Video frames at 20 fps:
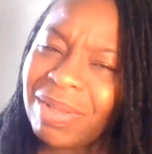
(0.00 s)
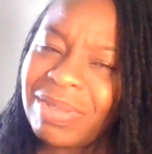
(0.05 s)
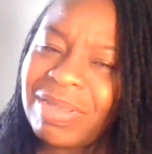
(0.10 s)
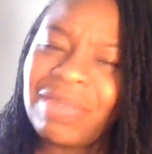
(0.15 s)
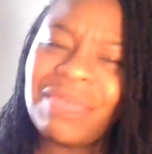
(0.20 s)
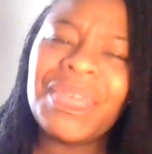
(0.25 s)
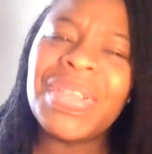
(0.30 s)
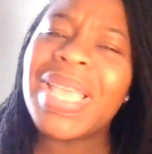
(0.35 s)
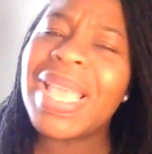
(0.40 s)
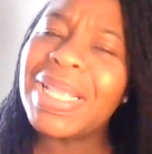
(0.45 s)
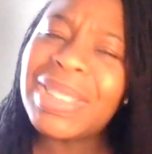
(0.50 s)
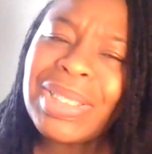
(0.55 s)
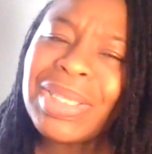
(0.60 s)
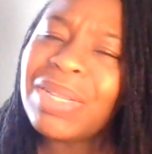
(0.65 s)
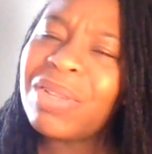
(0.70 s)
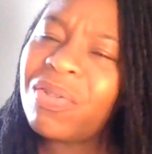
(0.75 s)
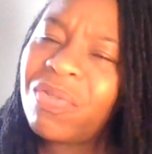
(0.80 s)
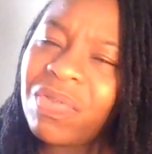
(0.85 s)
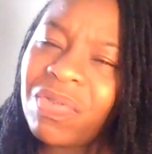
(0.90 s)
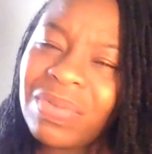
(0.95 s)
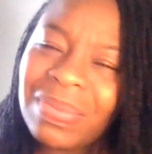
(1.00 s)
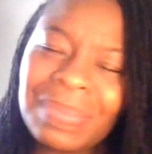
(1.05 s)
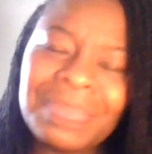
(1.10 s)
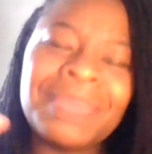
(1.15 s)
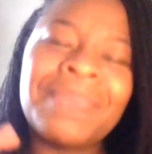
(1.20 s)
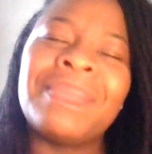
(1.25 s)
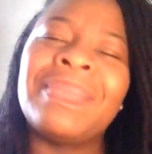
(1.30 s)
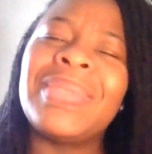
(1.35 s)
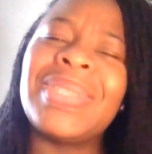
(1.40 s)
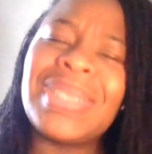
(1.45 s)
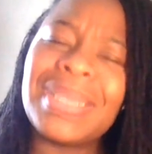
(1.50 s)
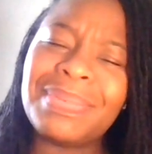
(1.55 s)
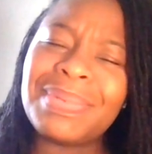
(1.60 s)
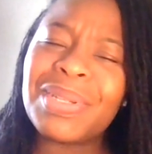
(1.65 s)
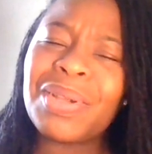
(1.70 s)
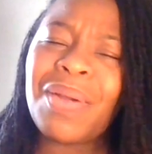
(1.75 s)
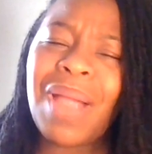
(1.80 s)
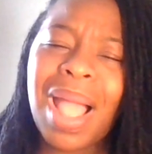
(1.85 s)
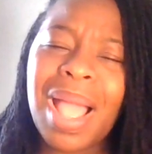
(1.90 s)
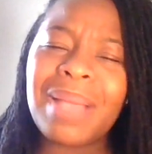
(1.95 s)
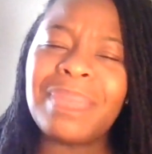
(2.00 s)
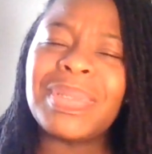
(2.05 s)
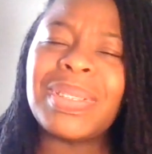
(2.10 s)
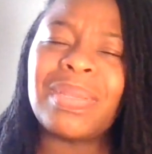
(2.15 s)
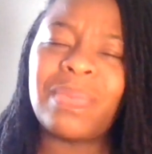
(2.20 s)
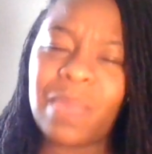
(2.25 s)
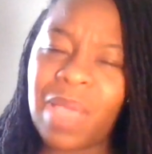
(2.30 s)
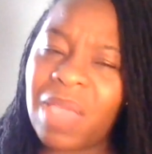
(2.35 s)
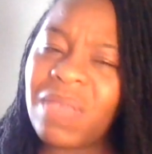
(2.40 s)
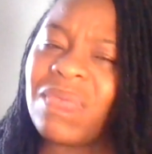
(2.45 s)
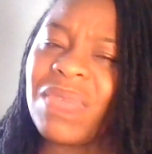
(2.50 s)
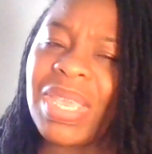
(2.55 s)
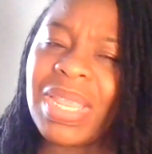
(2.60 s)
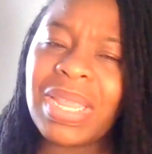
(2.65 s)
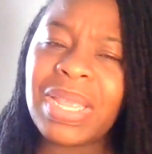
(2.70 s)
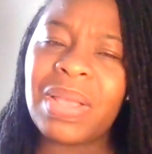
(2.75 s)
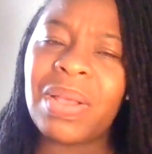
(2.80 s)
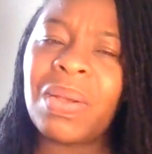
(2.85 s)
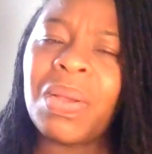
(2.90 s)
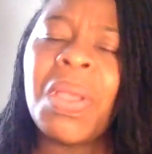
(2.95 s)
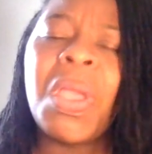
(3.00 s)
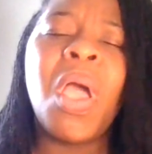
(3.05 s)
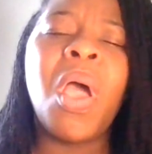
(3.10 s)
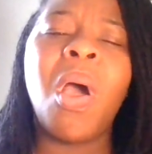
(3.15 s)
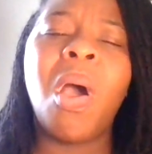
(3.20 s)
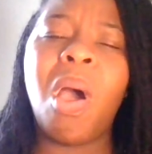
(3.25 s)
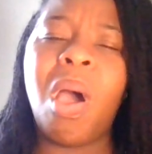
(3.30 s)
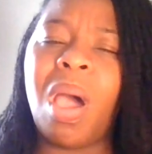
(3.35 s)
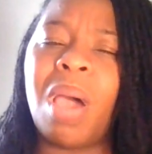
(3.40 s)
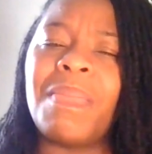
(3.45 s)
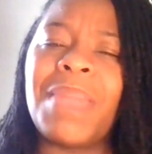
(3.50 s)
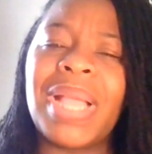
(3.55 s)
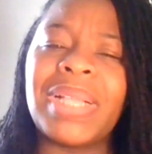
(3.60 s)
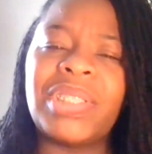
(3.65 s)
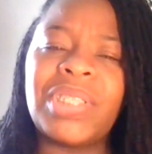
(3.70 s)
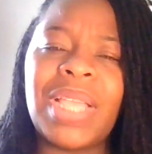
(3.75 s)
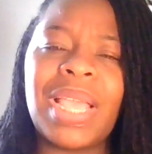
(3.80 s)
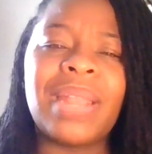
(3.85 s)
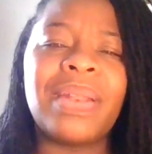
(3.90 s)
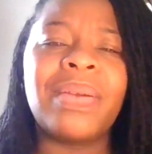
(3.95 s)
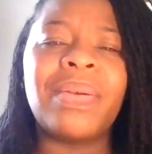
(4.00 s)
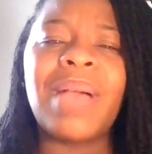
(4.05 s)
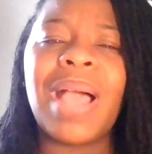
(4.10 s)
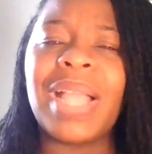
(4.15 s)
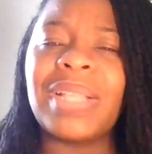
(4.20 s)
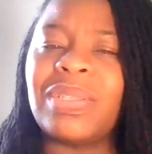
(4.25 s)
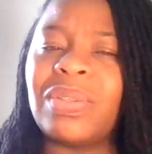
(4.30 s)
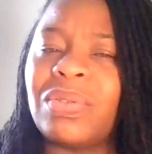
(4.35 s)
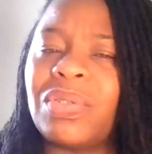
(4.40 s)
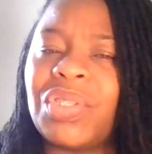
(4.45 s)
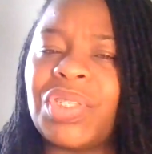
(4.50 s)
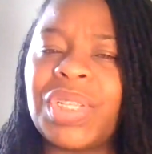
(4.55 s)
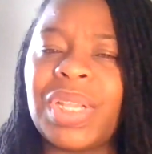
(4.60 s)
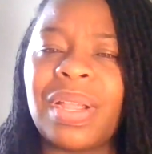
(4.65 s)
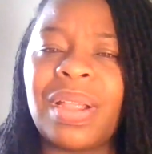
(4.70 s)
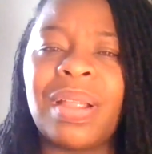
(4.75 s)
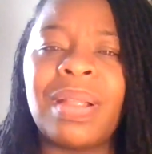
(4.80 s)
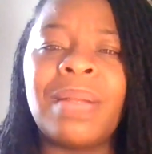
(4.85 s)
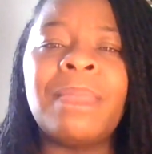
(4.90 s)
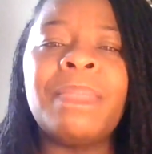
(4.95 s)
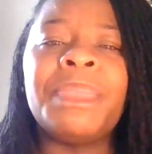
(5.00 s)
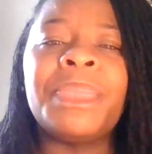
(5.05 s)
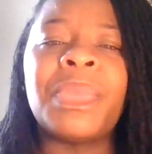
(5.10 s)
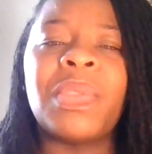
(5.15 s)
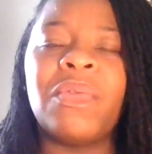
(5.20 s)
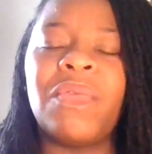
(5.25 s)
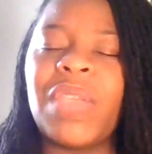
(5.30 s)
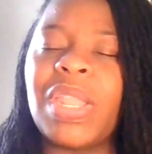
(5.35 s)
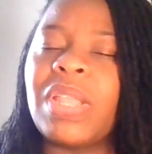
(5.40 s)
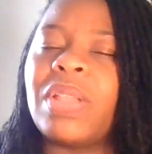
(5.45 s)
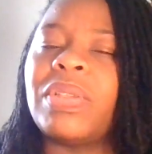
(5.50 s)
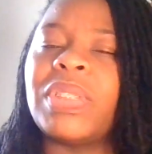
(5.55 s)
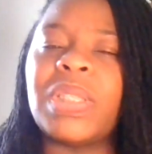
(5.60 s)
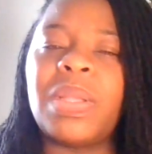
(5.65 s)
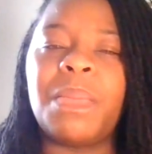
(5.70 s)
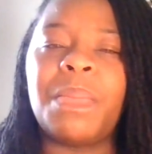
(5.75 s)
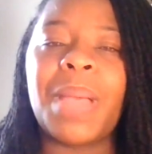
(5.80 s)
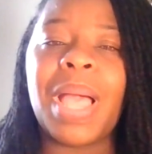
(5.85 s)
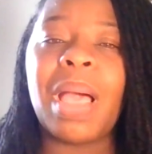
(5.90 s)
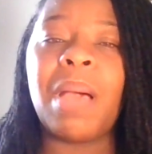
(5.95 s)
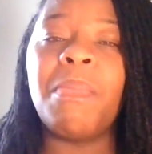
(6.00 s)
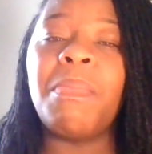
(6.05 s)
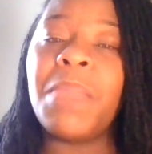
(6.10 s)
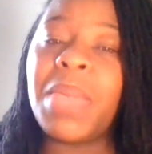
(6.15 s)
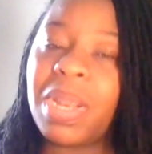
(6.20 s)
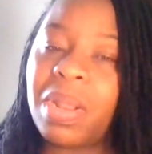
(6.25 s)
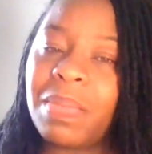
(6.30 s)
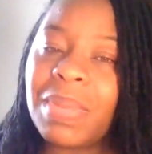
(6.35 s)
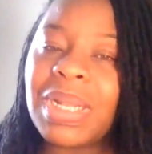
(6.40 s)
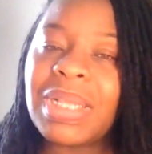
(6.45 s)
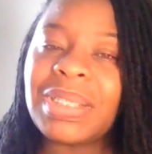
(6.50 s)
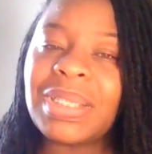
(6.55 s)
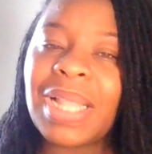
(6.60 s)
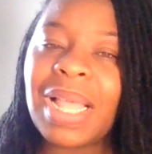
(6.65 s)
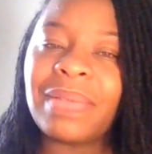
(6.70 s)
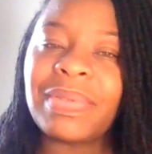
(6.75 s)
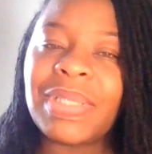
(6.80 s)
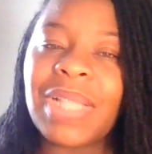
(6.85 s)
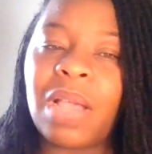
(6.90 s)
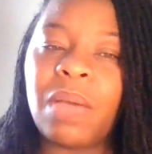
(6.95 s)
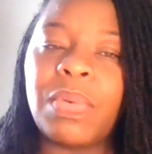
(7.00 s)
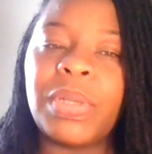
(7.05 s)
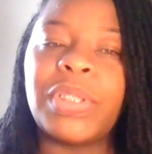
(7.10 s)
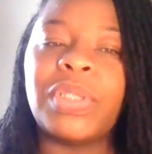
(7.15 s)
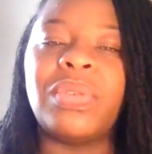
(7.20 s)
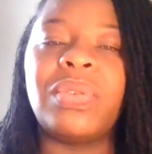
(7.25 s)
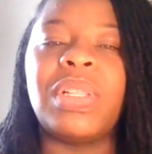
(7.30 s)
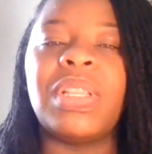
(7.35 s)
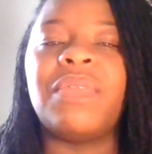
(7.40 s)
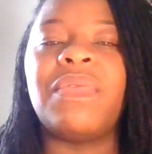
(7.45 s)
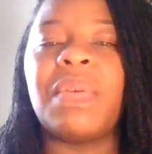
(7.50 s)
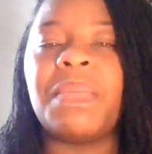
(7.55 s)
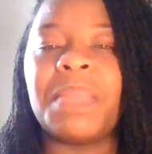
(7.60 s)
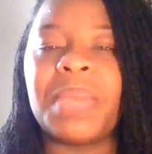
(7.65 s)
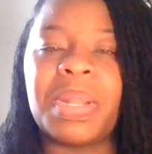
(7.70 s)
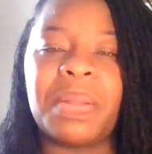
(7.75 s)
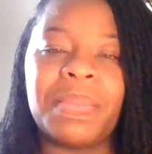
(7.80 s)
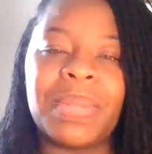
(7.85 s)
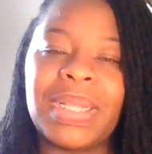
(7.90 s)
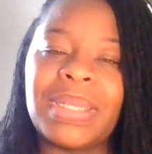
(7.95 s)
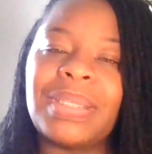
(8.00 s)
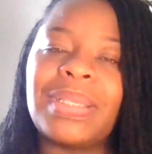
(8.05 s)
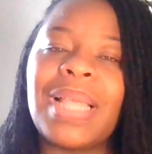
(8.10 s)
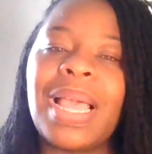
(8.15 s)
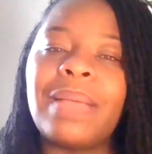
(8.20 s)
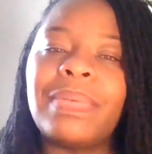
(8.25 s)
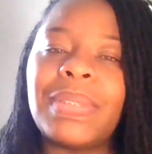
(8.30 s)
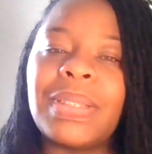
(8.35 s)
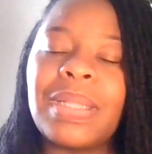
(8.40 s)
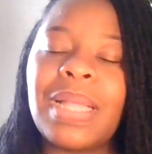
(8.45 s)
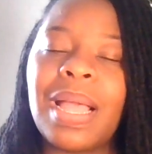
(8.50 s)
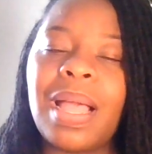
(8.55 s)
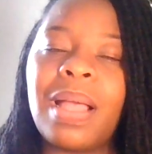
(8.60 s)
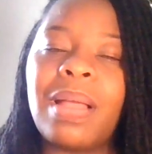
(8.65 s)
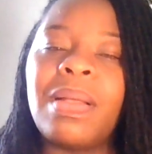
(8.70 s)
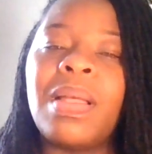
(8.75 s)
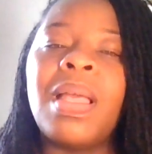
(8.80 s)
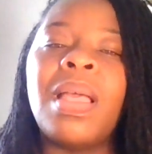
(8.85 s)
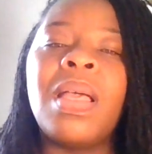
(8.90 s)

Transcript: Don't forget to subscribe to my video on my channel. I do share videos about minimalist lifestyle. We do live a minimalist lifestyle.